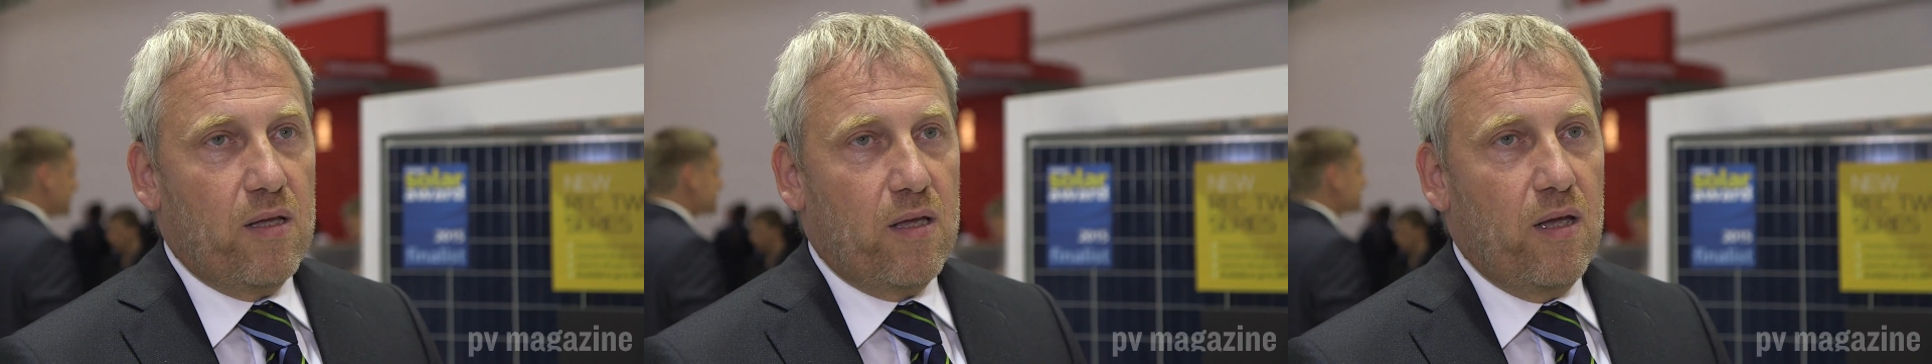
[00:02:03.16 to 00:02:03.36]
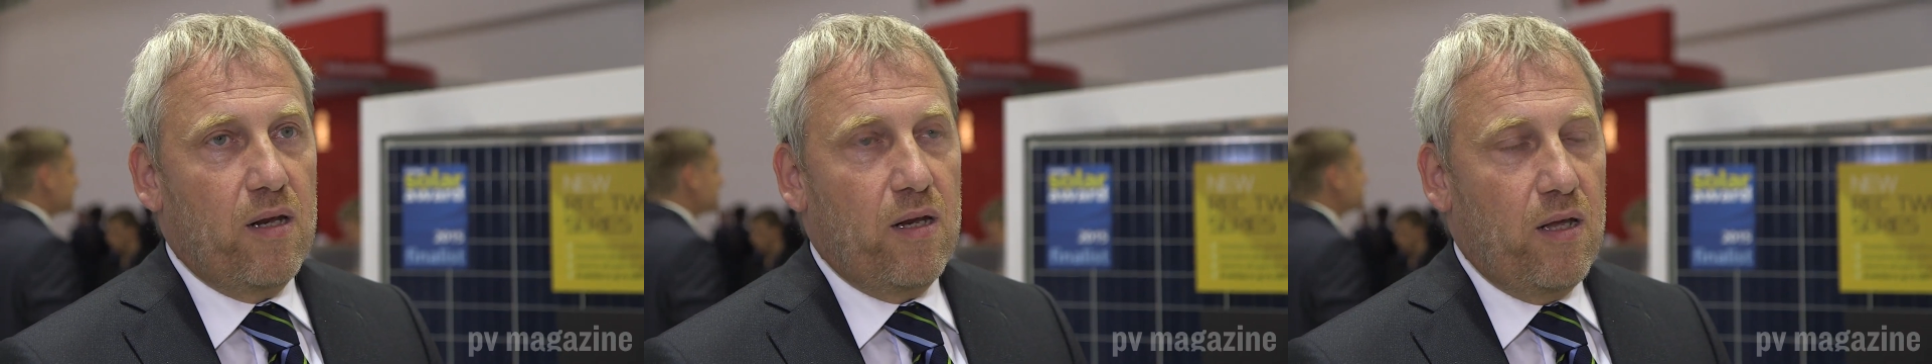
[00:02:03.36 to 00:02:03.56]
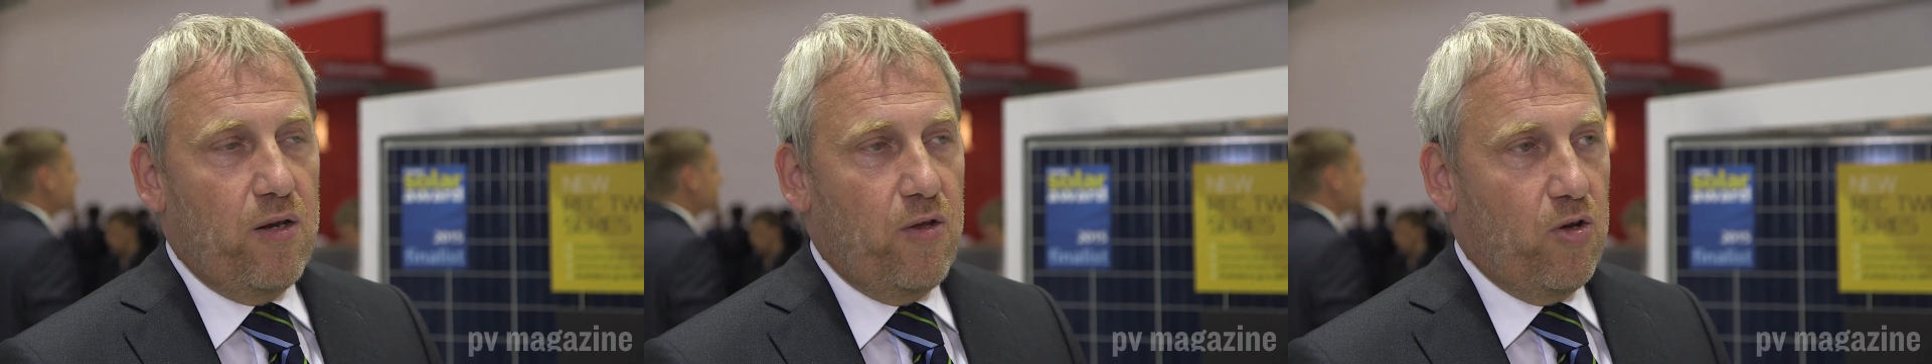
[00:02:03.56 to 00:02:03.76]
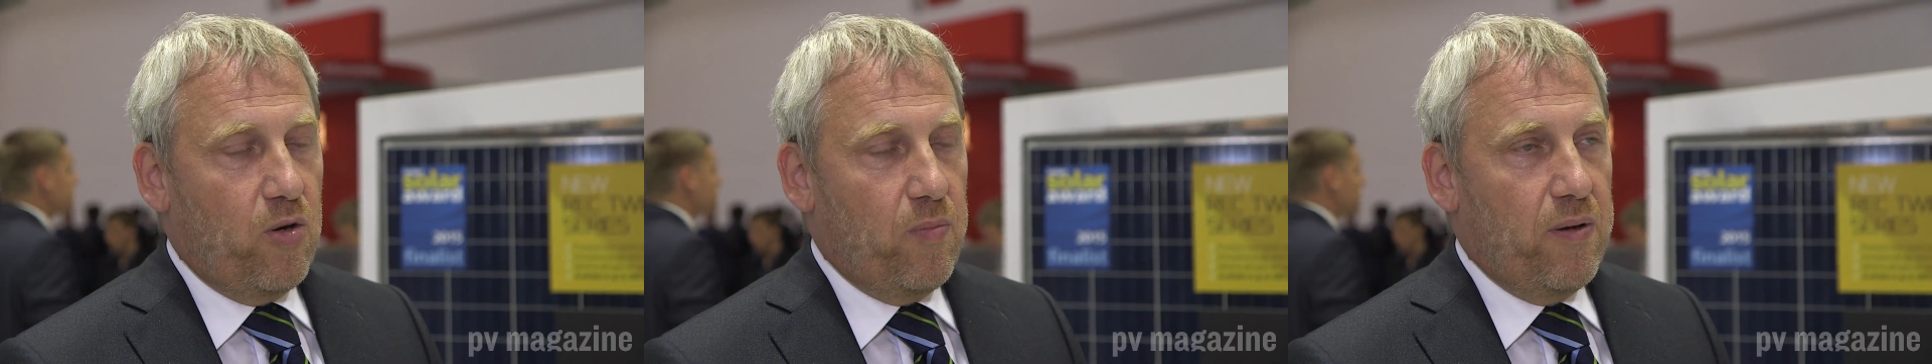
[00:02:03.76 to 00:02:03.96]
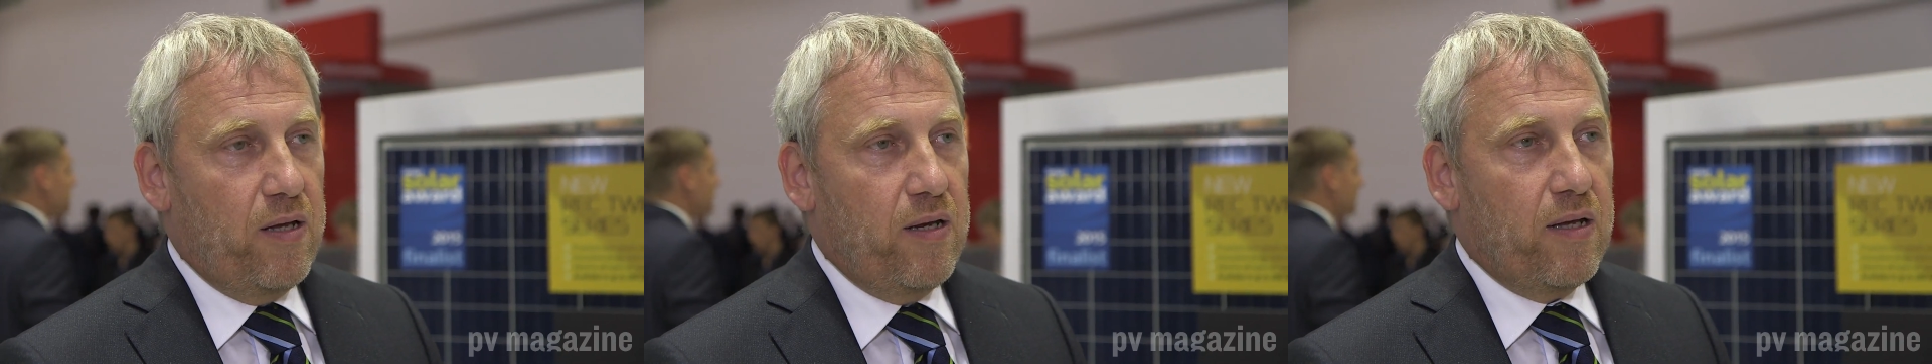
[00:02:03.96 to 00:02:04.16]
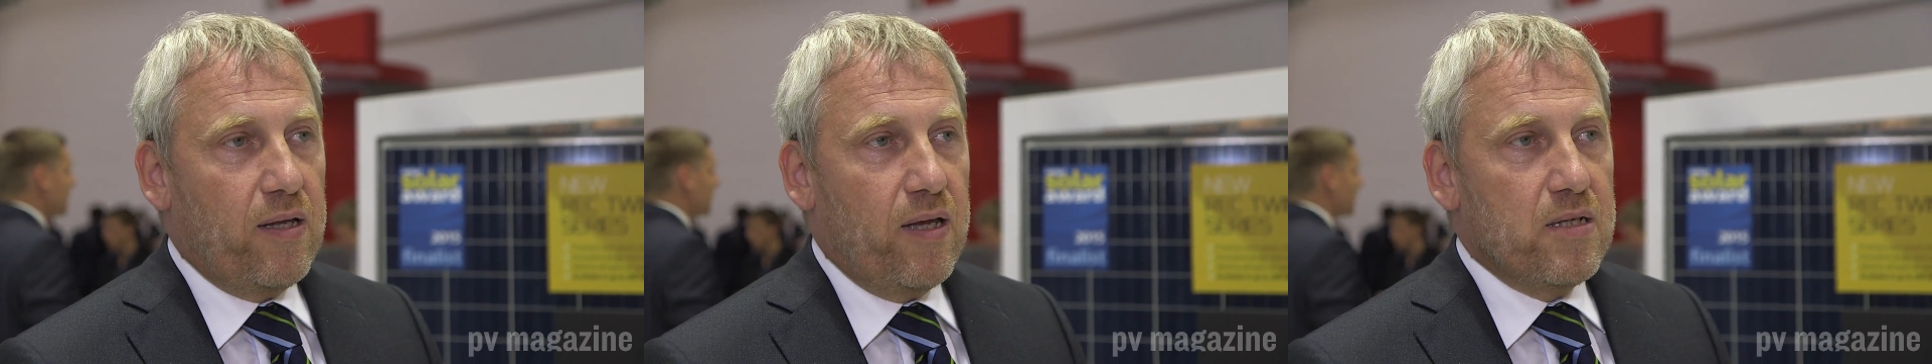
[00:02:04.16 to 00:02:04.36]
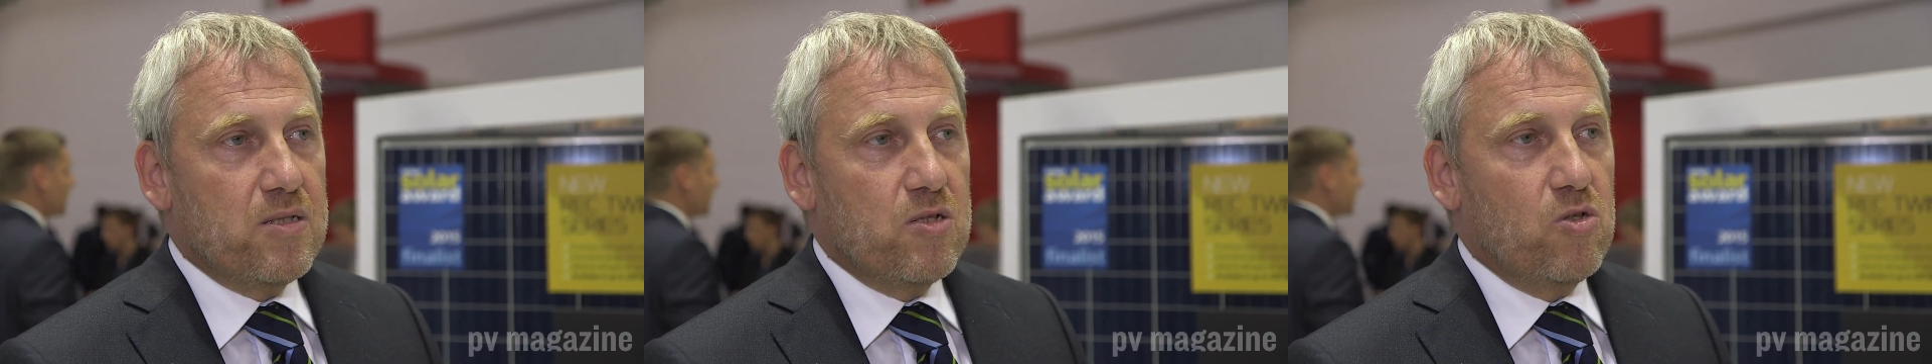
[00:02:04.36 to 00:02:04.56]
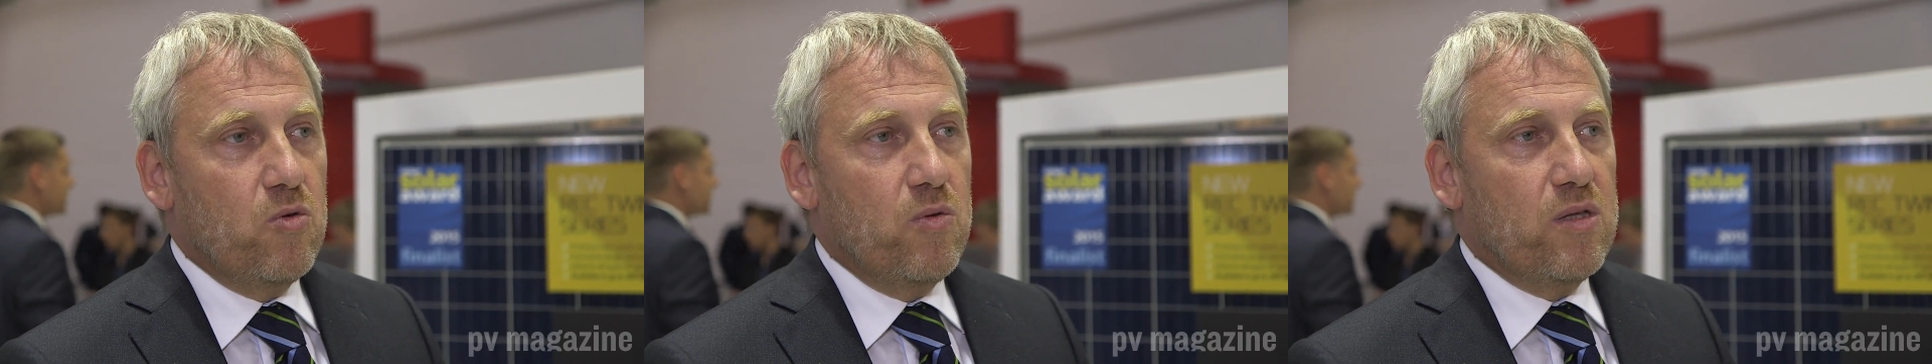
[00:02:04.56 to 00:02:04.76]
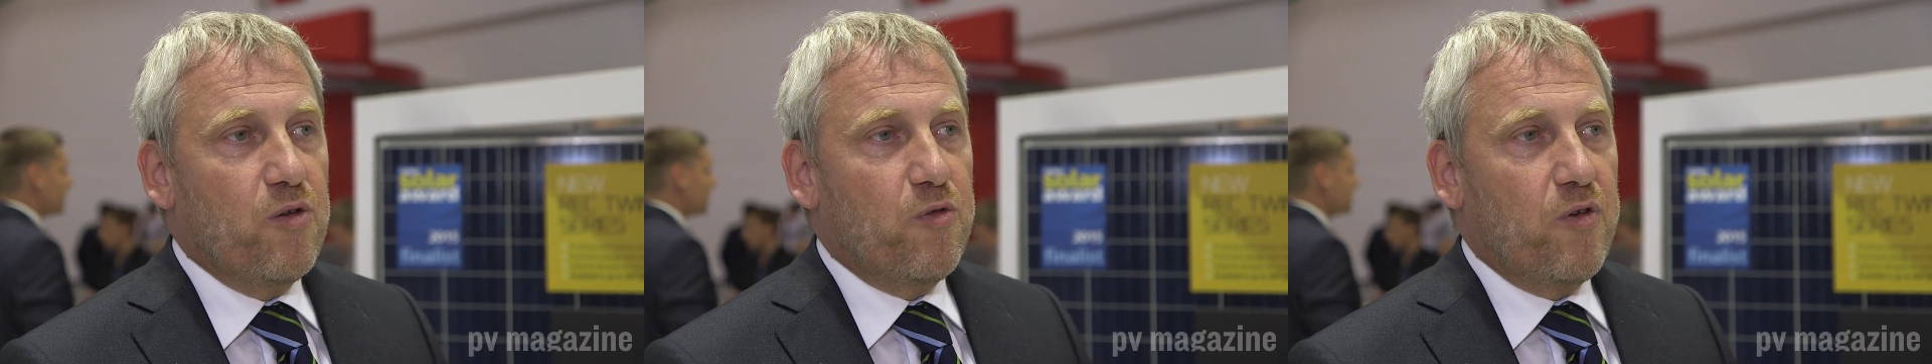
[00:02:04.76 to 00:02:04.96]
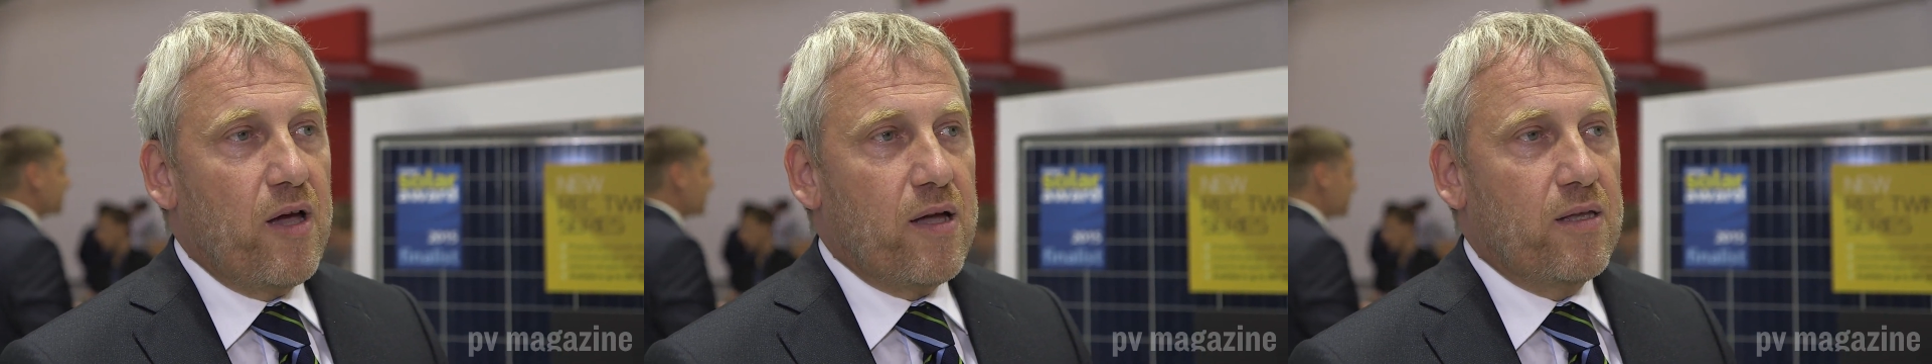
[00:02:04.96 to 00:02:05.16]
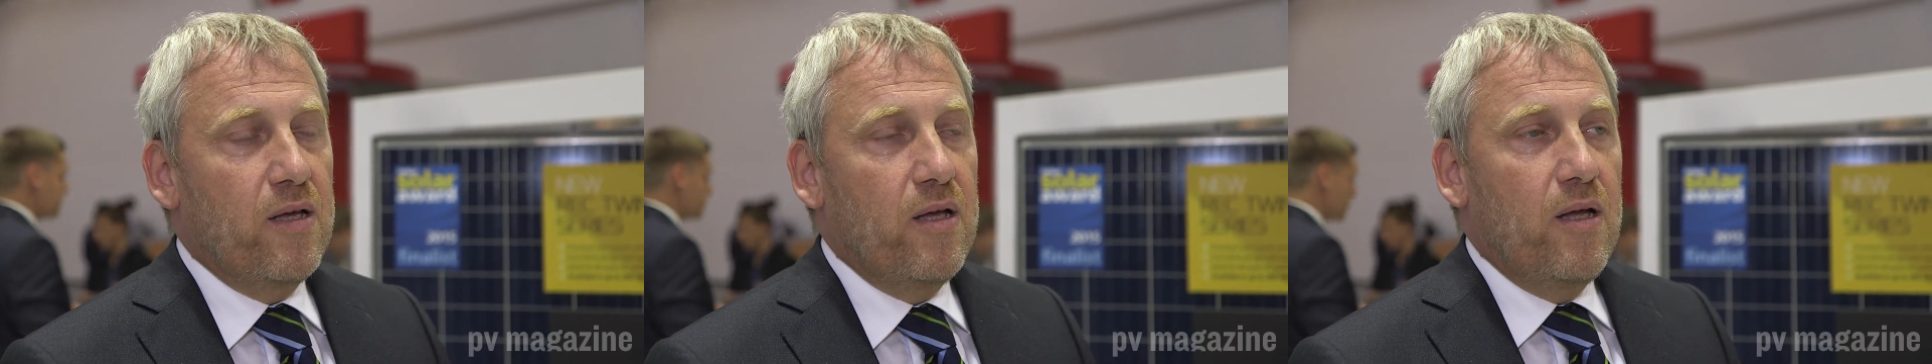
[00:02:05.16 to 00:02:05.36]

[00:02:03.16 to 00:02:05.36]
again in Europe. And that has to do with the fact